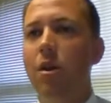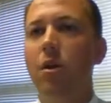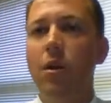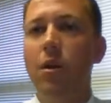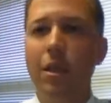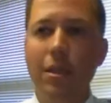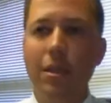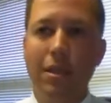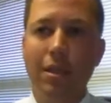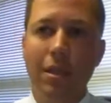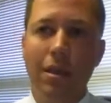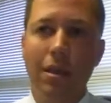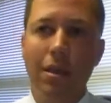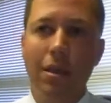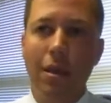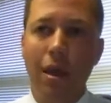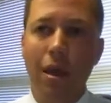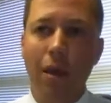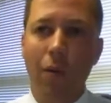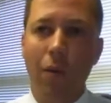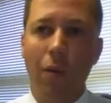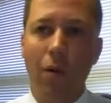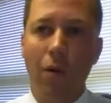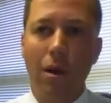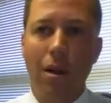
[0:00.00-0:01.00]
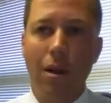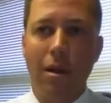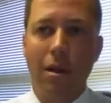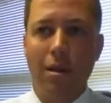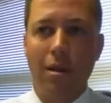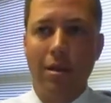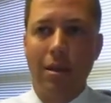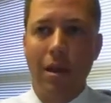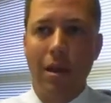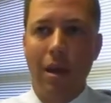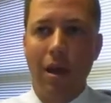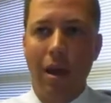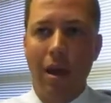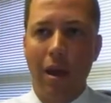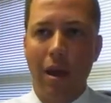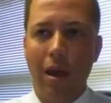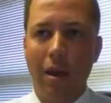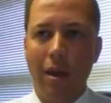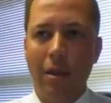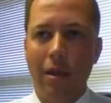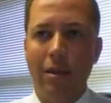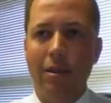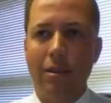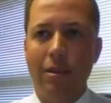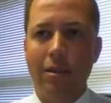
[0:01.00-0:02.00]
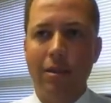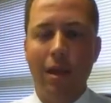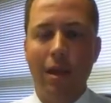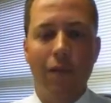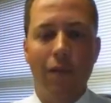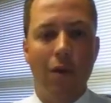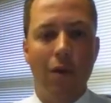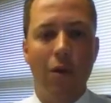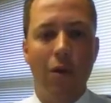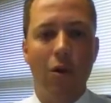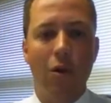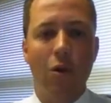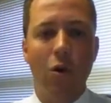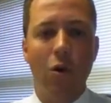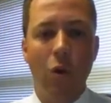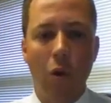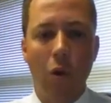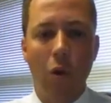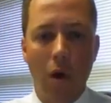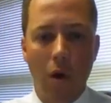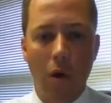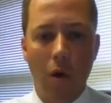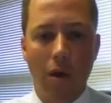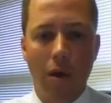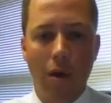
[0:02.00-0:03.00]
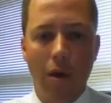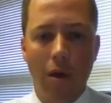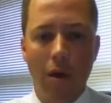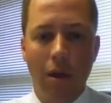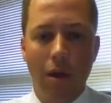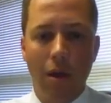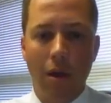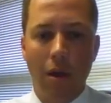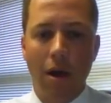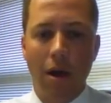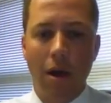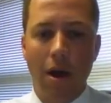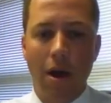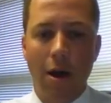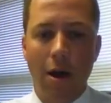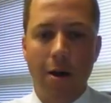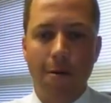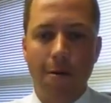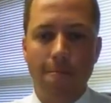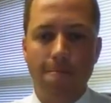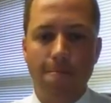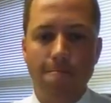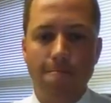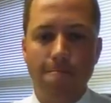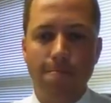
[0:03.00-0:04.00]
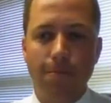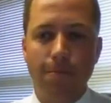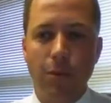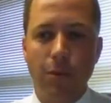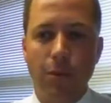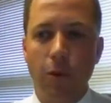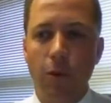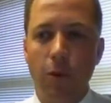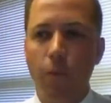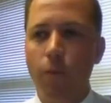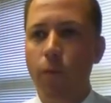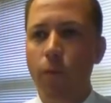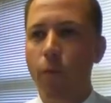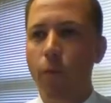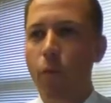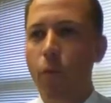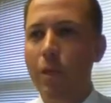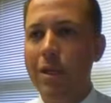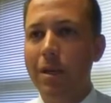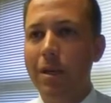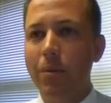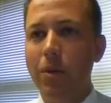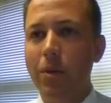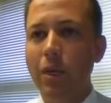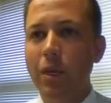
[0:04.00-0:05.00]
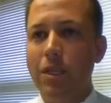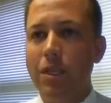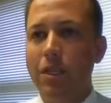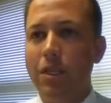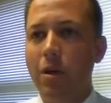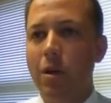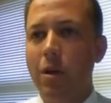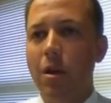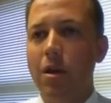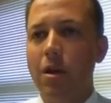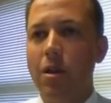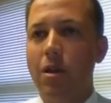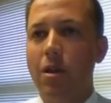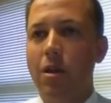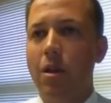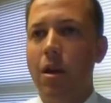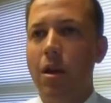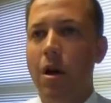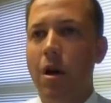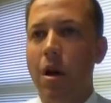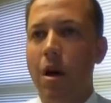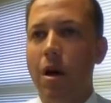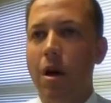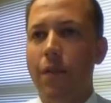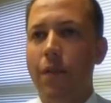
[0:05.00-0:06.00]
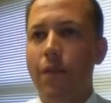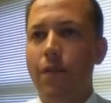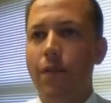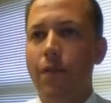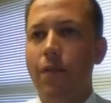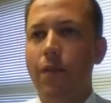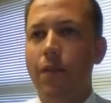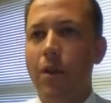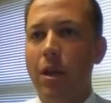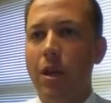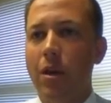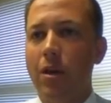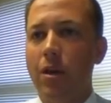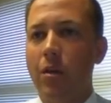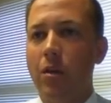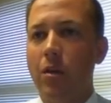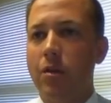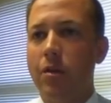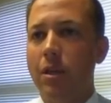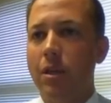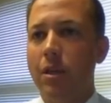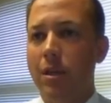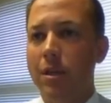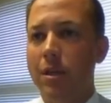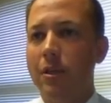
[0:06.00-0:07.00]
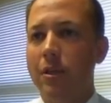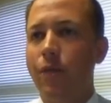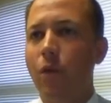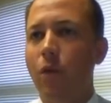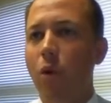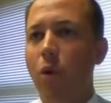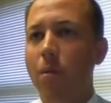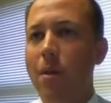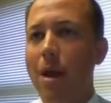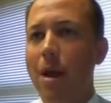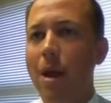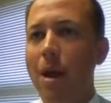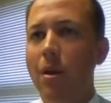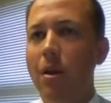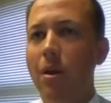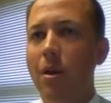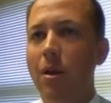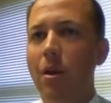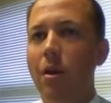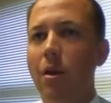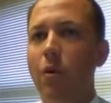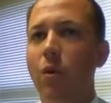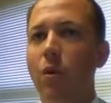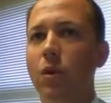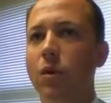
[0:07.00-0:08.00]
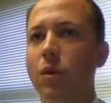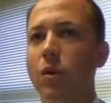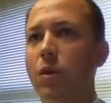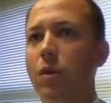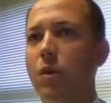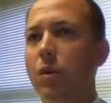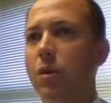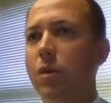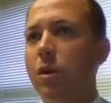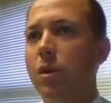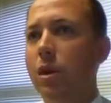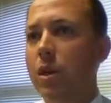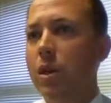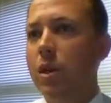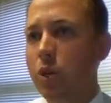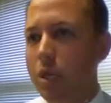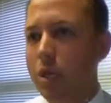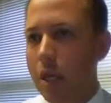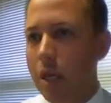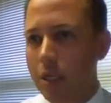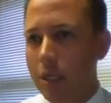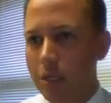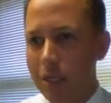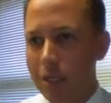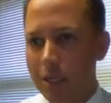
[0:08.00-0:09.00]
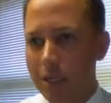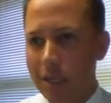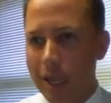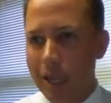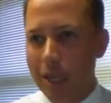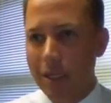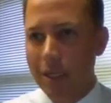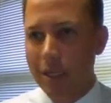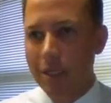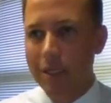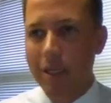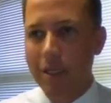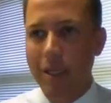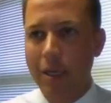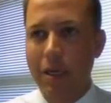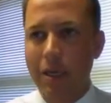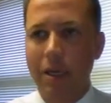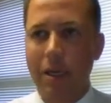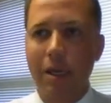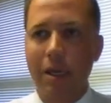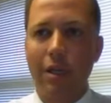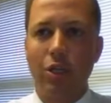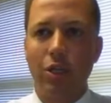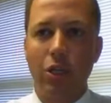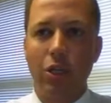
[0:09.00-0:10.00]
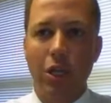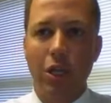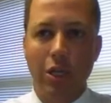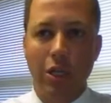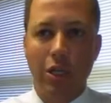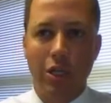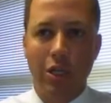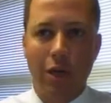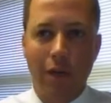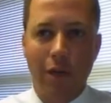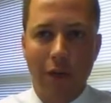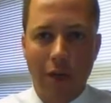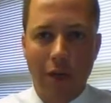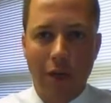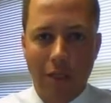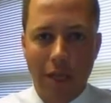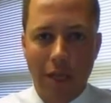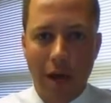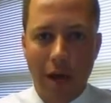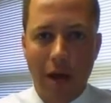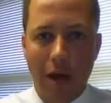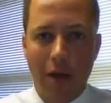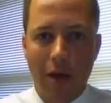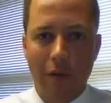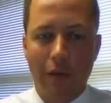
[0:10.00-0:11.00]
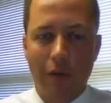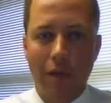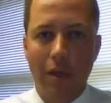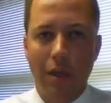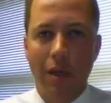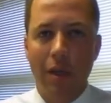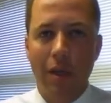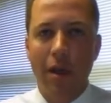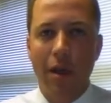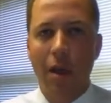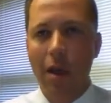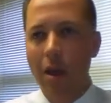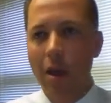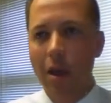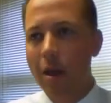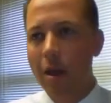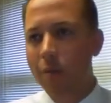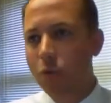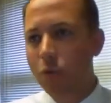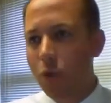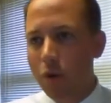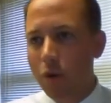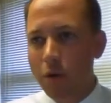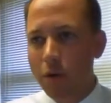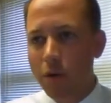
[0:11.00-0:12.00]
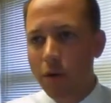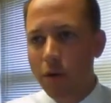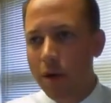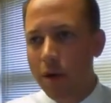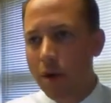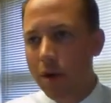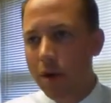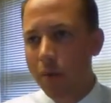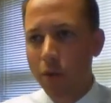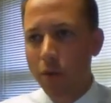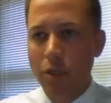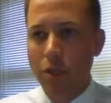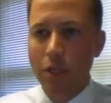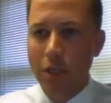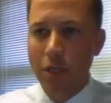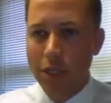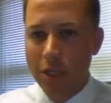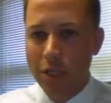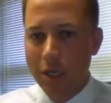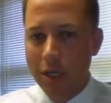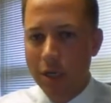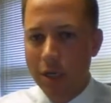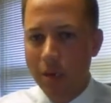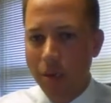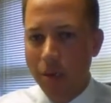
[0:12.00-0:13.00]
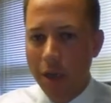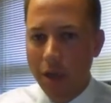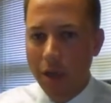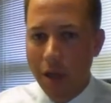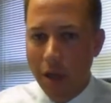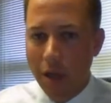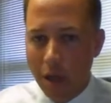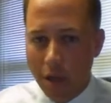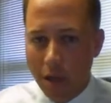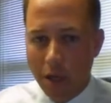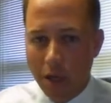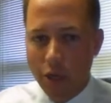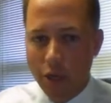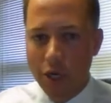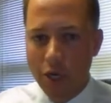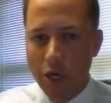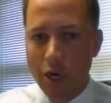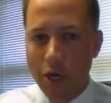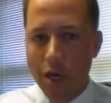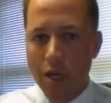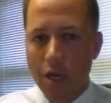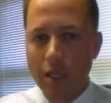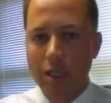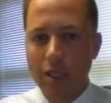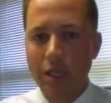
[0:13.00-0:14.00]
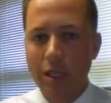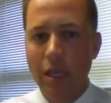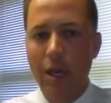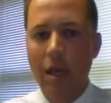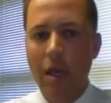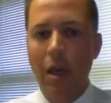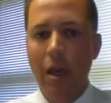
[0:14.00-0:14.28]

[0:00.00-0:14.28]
you can see what is a Safeco quote. So we typically start off the videos in this format. We'll do an introduction to the agency, an introduction of ourselves. Hey, I'm Jordan Greer, I'm with G&G Independent Insurance.